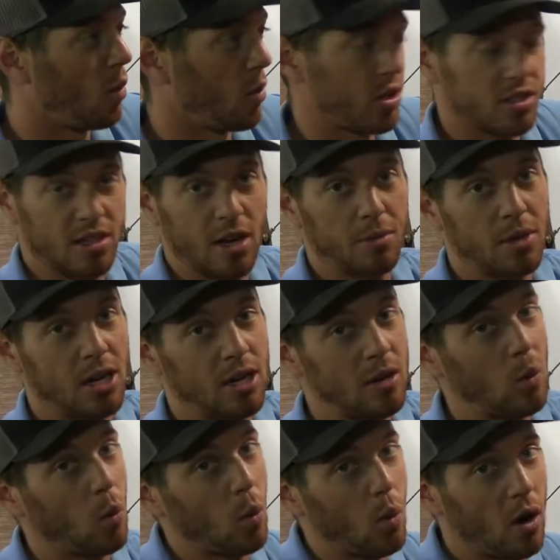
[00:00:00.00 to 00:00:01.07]
What does that
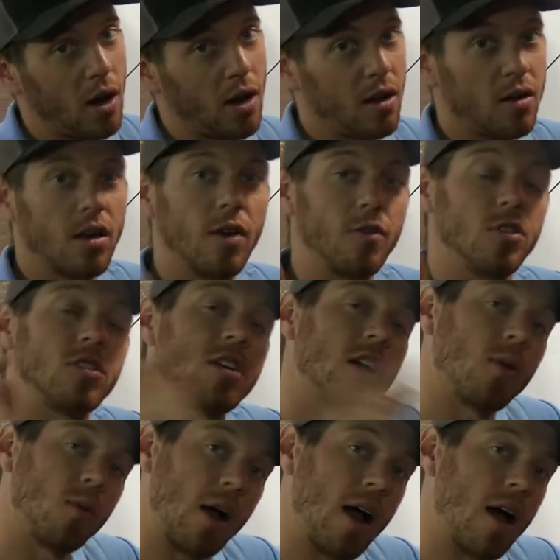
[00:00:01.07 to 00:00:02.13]
mean? Well, if you
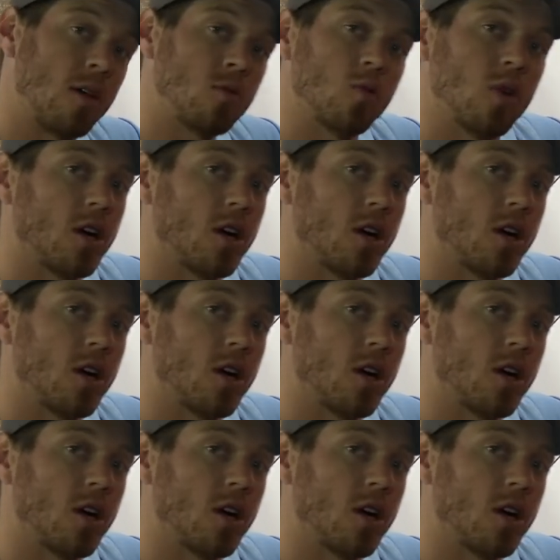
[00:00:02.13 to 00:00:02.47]
stick around,